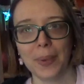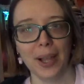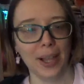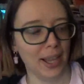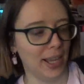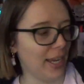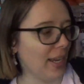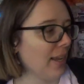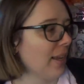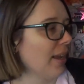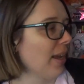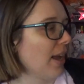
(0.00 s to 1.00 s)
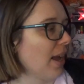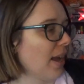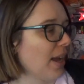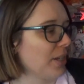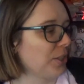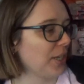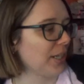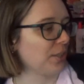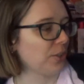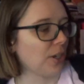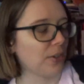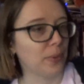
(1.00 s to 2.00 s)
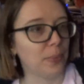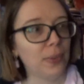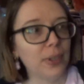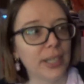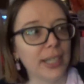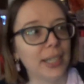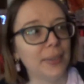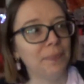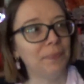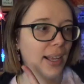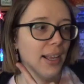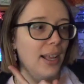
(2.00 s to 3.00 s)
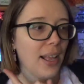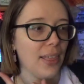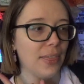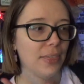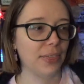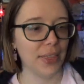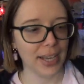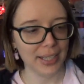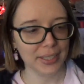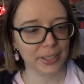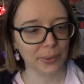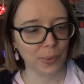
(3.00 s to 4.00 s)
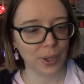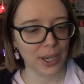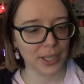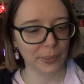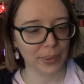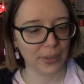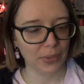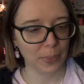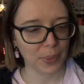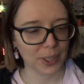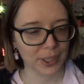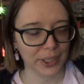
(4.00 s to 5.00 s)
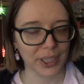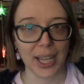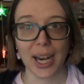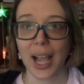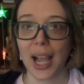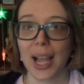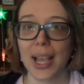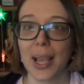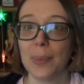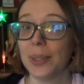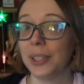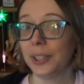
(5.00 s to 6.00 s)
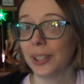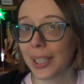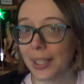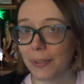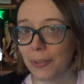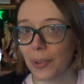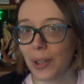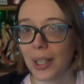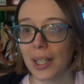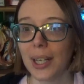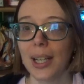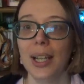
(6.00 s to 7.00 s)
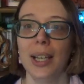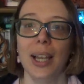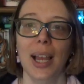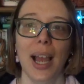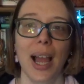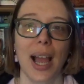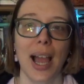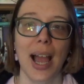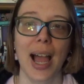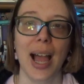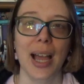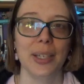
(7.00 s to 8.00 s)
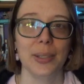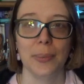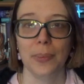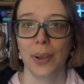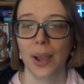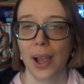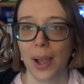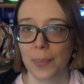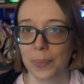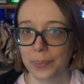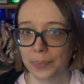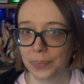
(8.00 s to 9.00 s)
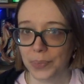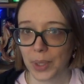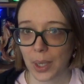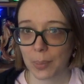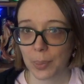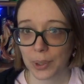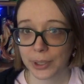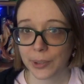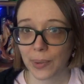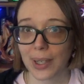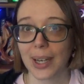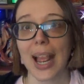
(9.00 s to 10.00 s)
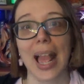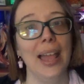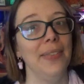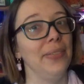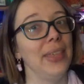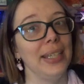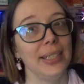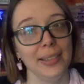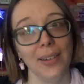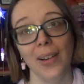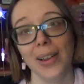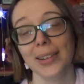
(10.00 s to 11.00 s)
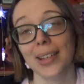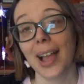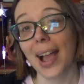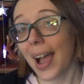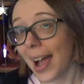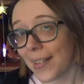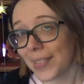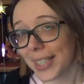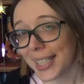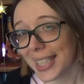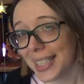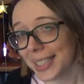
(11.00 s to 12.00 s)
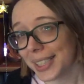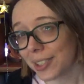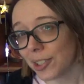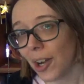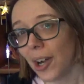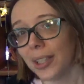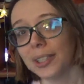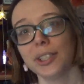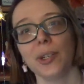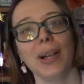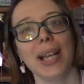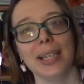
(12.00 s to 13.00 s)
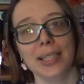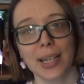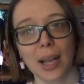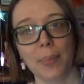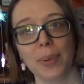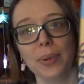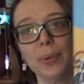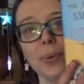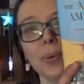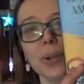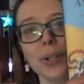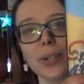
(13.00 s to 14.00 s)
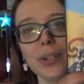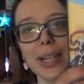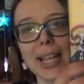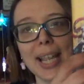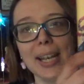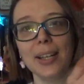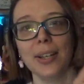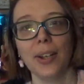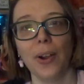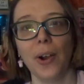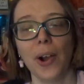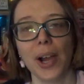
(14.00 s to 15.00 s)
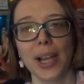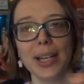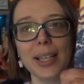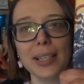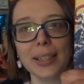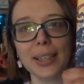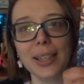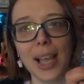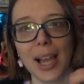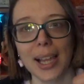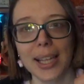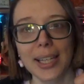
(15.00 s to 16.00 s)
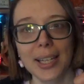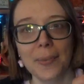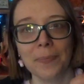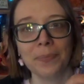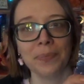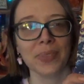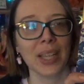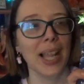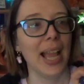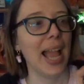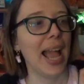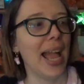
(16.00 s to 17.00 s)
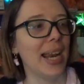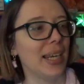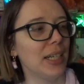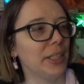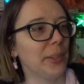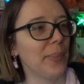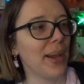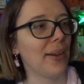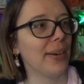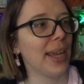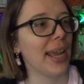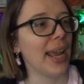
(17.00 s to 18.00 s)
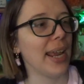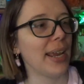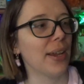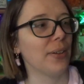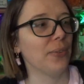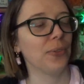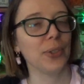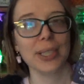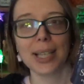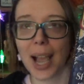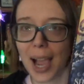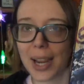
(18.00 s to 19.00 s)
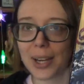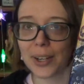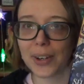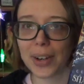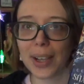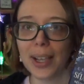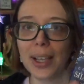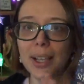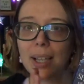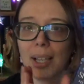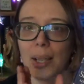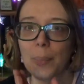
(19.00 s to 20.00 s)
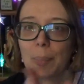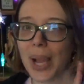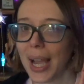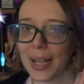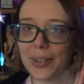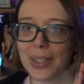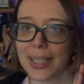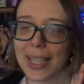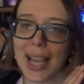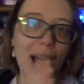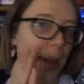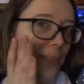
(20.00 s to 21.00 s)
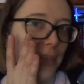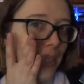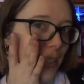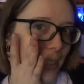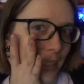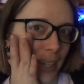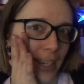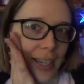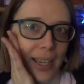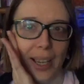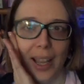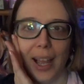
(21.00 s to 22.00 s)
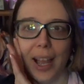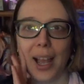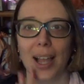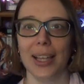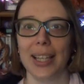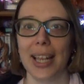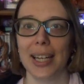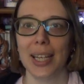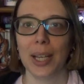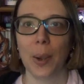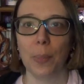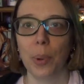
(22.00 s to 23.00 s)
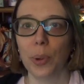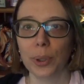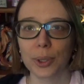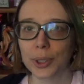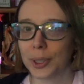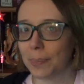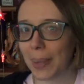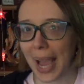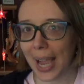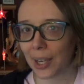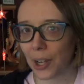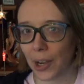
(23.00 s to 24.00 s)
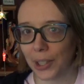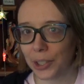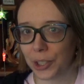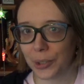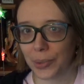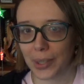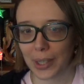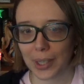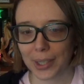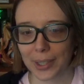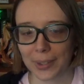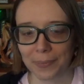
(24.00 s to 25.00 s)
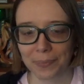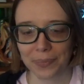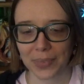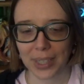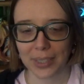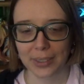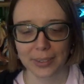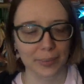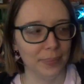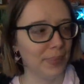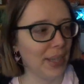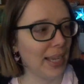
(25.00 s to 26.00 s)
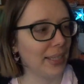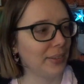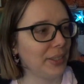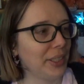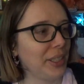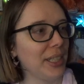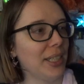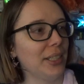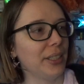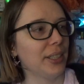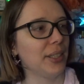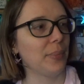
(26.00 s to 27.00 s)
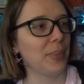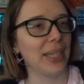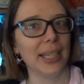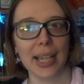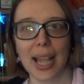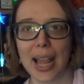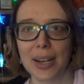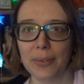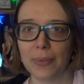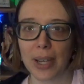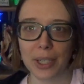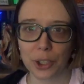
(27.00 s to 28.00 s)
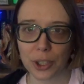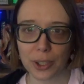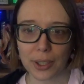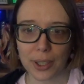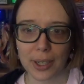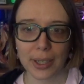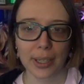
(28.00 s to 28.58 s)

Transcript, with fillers: by uh, Shannon Chakraborty. This was one of the books that I have been looking for at um, the bookstore and they did not have it in stock so I ended up ordering it online and it is about a retired pirate captain uh, getting pulled back onto the seas and a big adventure.